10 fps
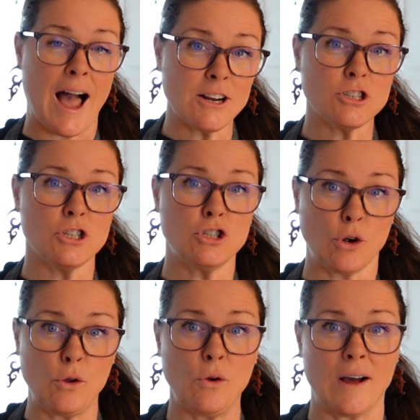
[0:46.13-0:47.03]
actually
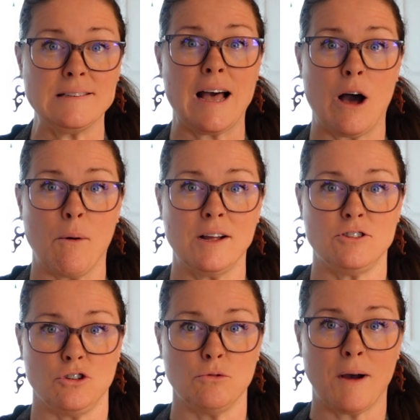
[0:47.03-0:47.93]
show you guys how I
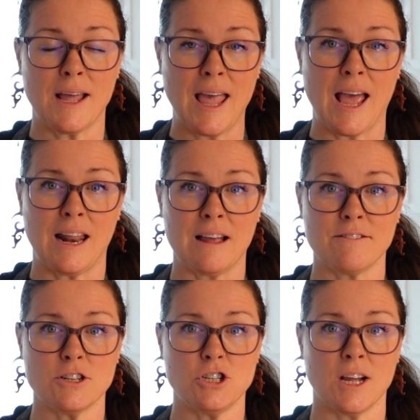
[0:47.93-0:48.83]
do my canning
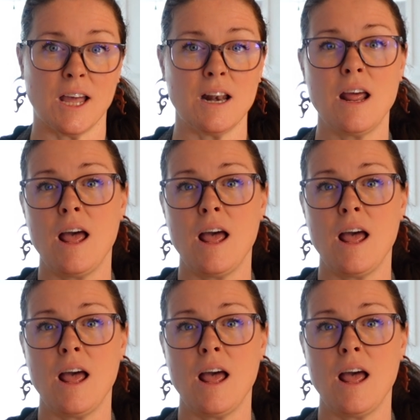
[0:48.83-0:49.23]
of the chicken,